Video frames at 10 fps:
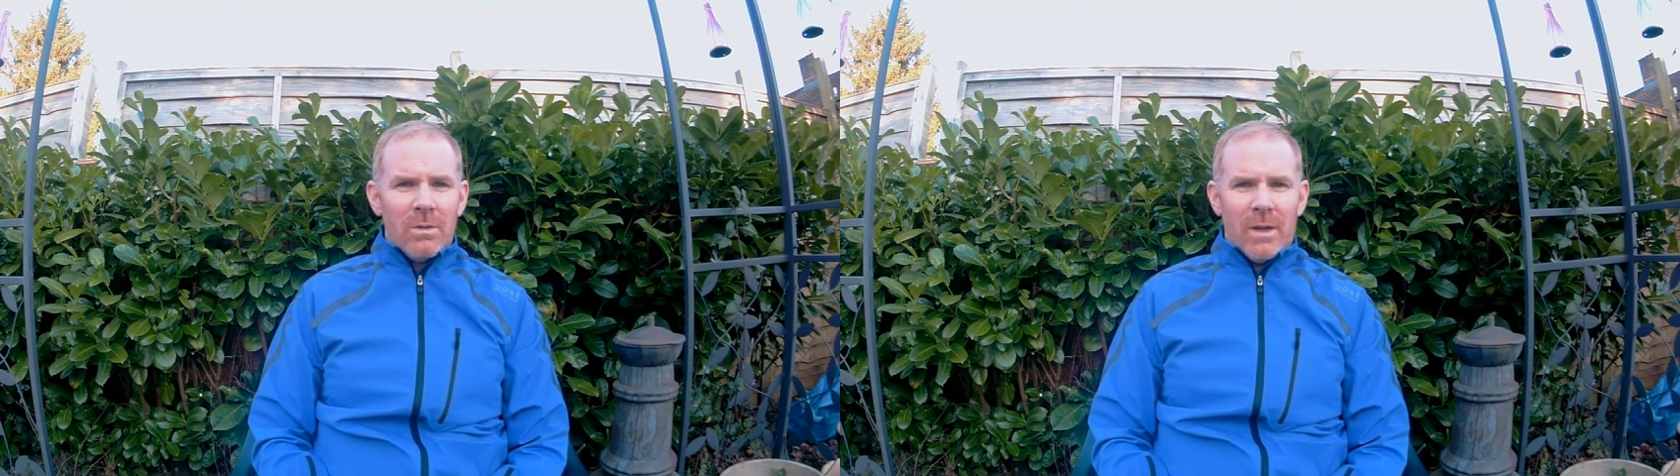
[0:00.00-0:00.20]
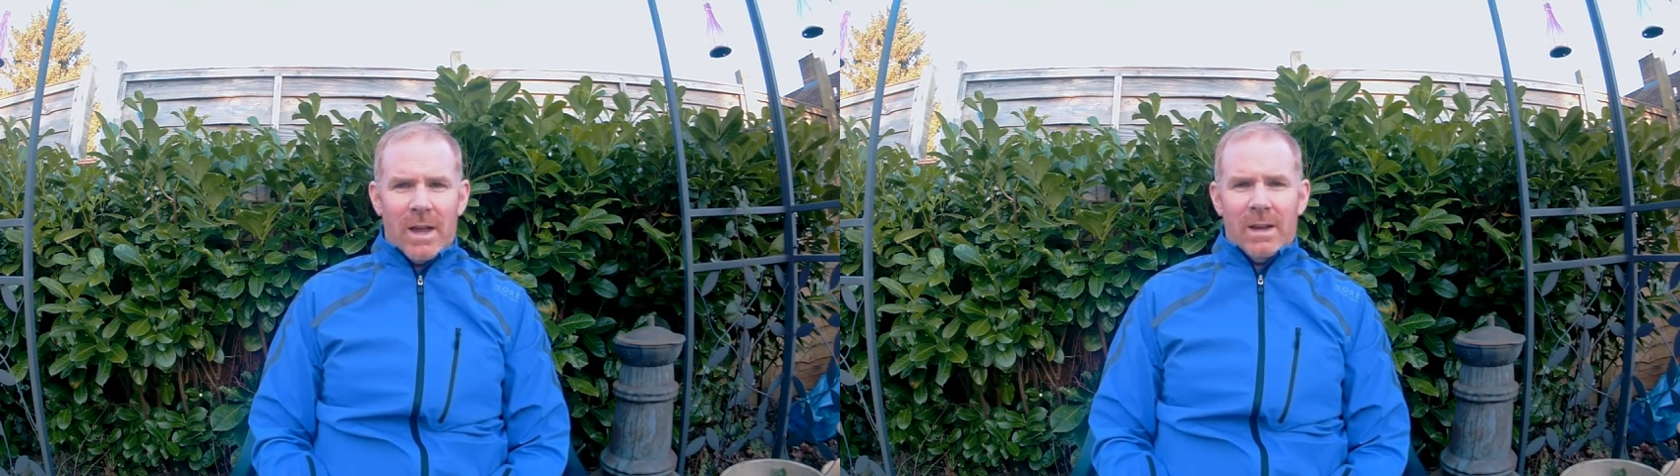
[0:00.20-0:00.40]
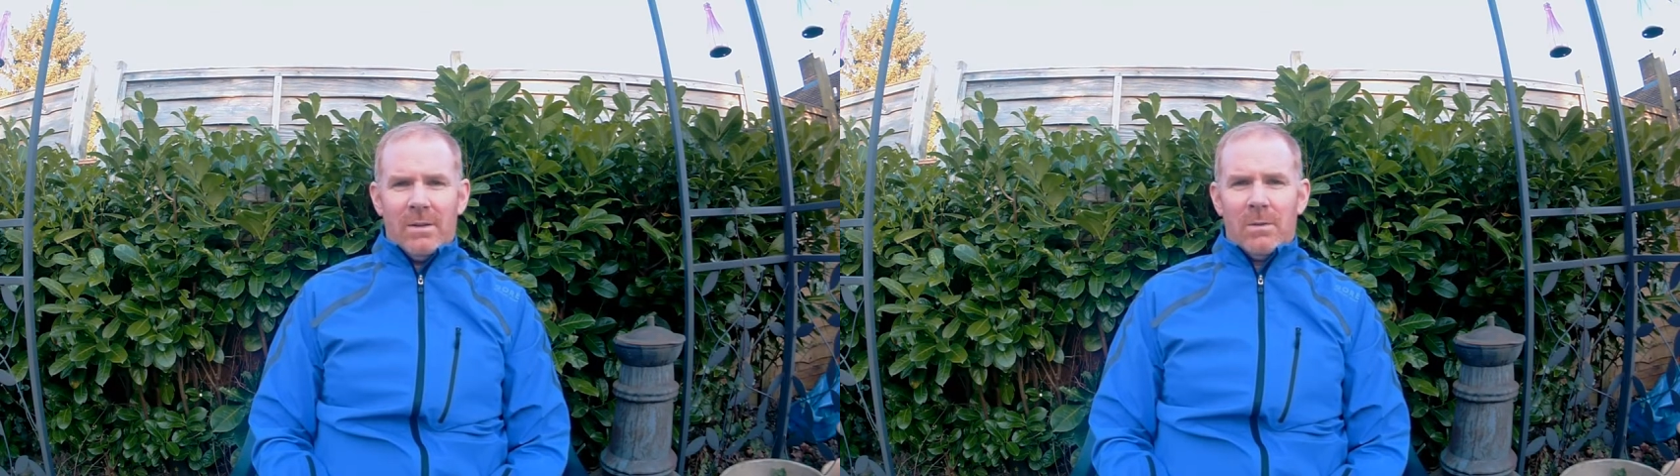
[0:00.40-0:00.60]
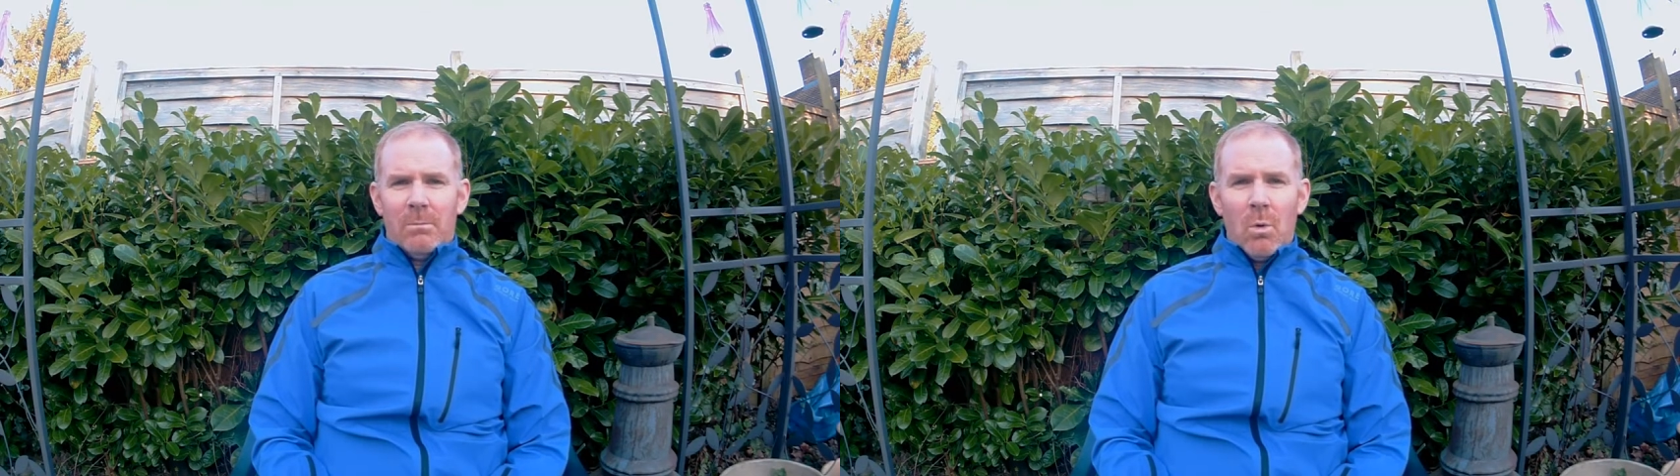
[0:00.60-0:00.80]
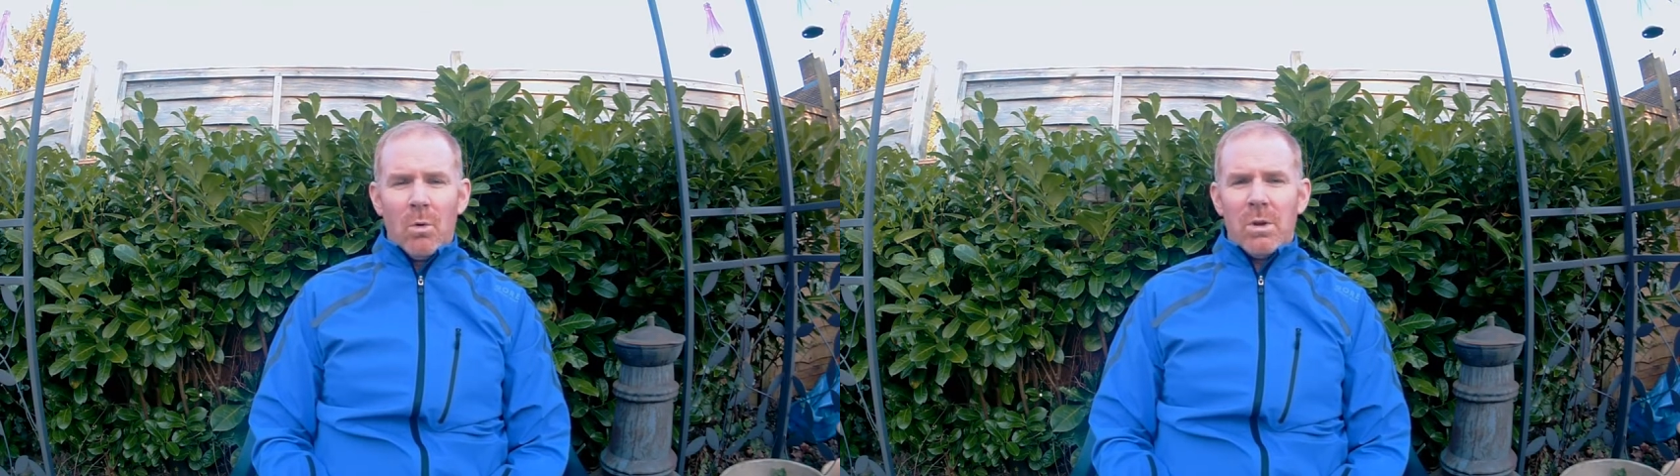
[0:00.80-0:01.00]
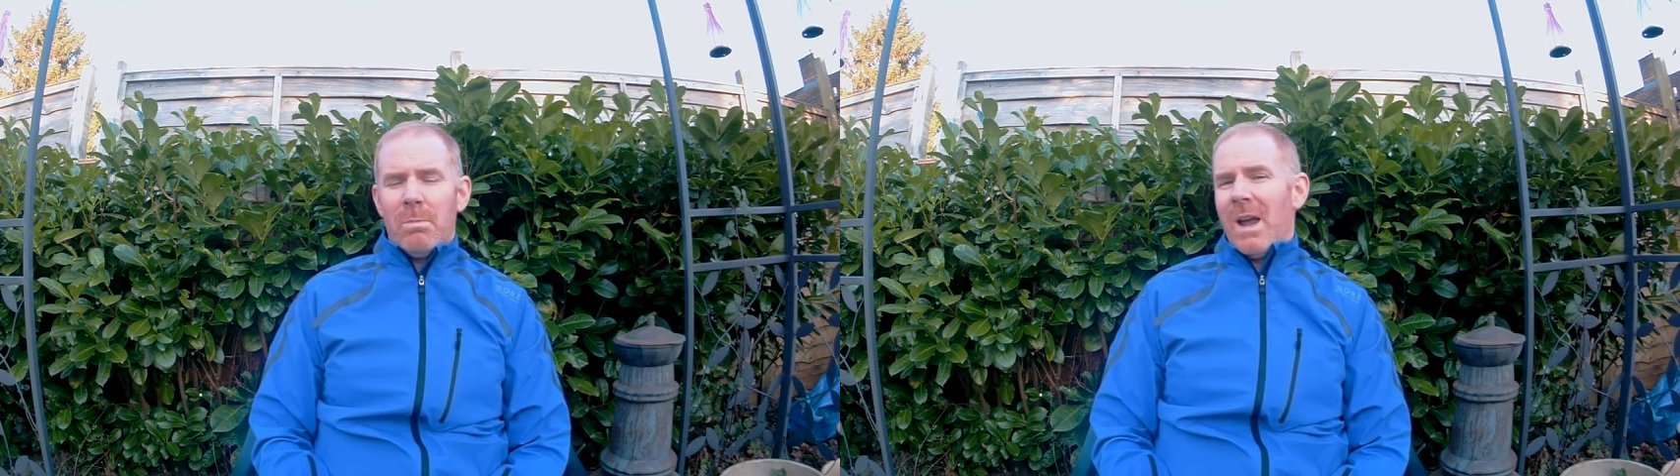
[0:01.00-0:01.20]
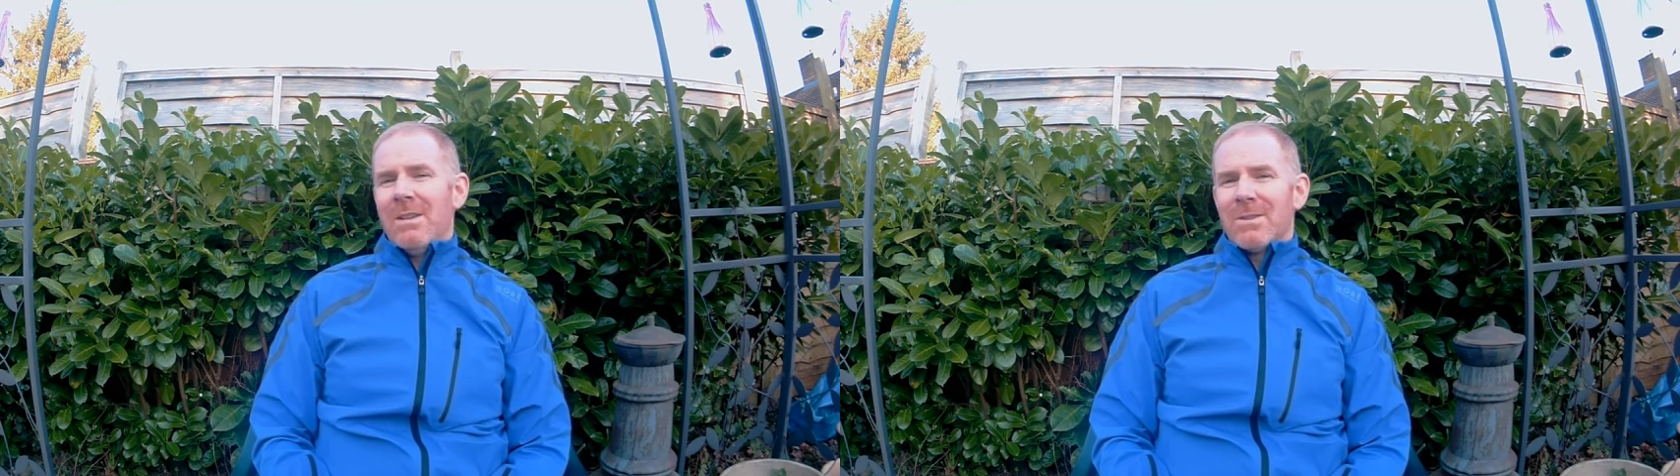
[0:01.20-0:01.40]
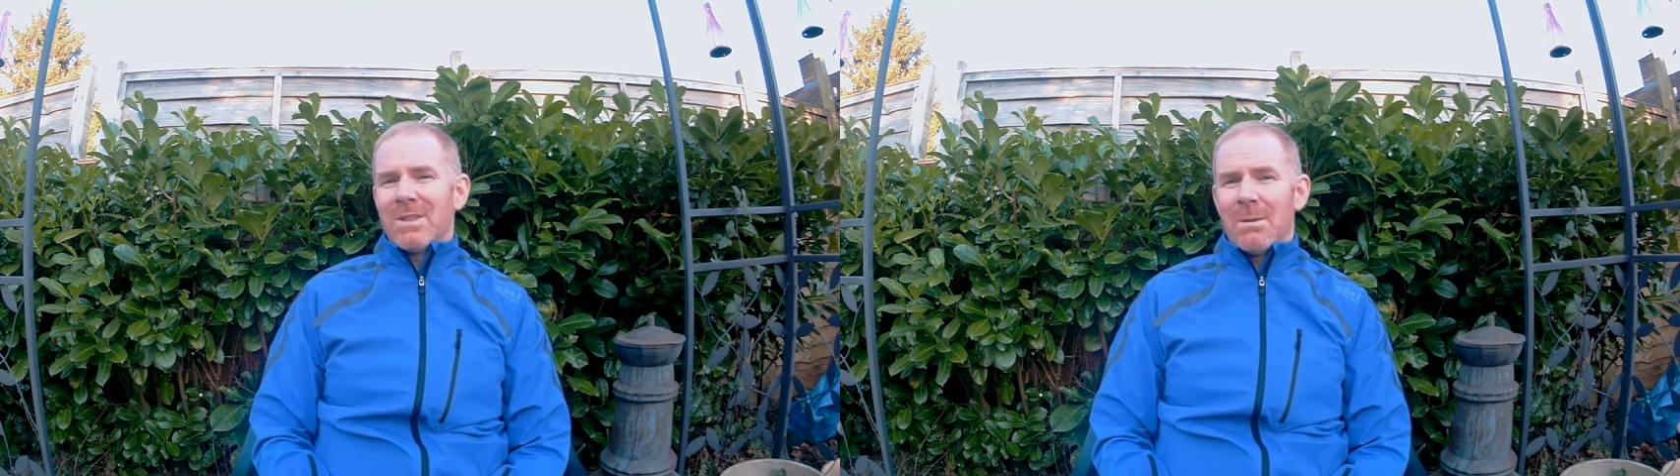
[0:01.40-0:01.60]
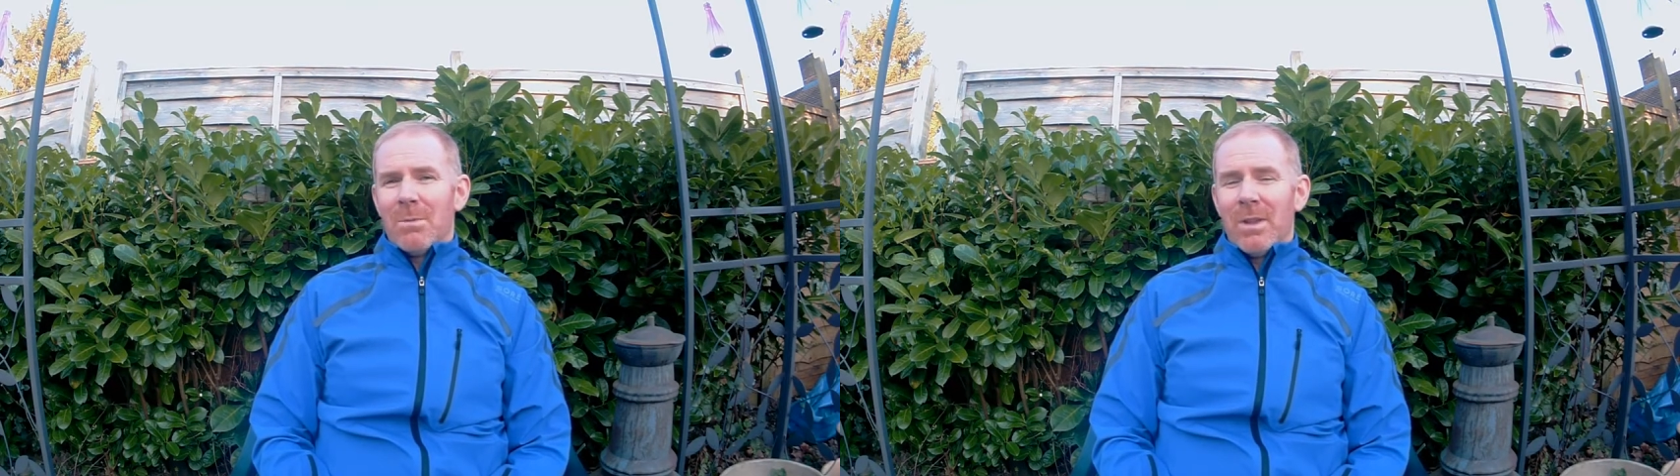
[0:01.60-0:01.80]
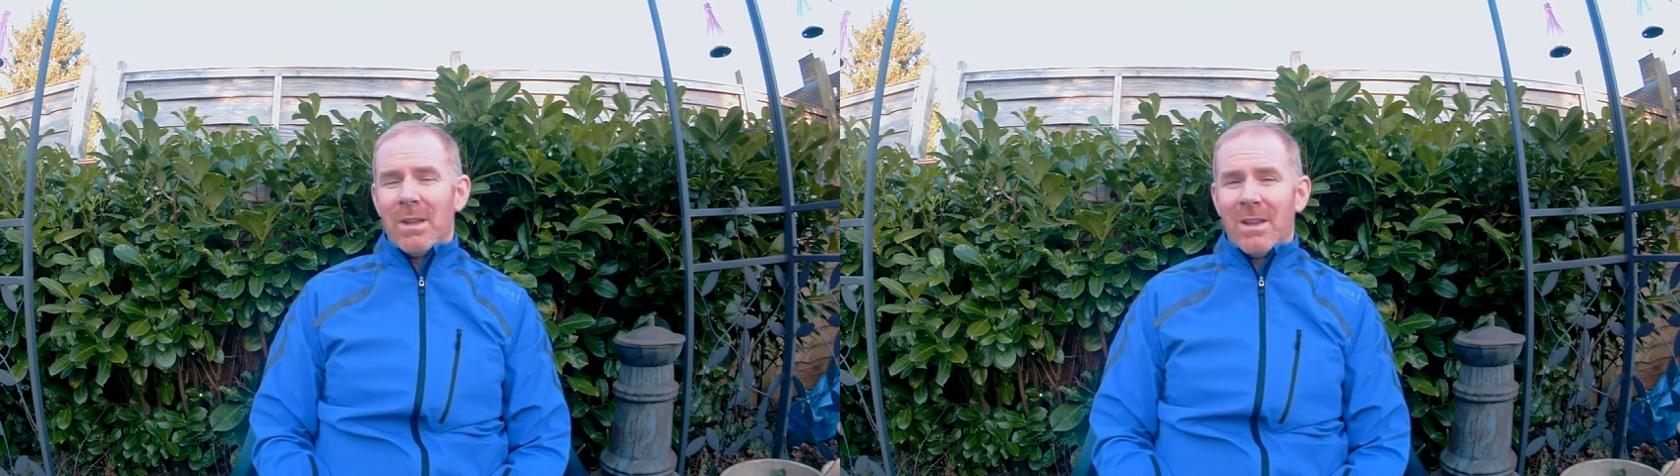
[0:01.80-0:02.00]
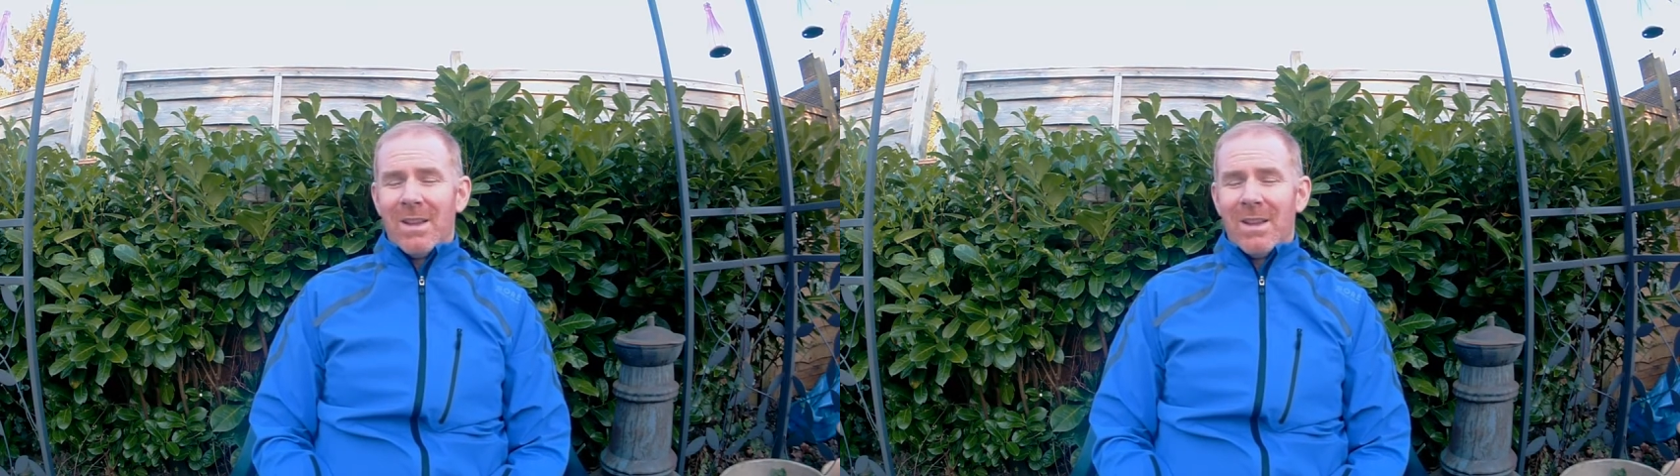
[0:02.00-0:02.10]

that the more you pay for something,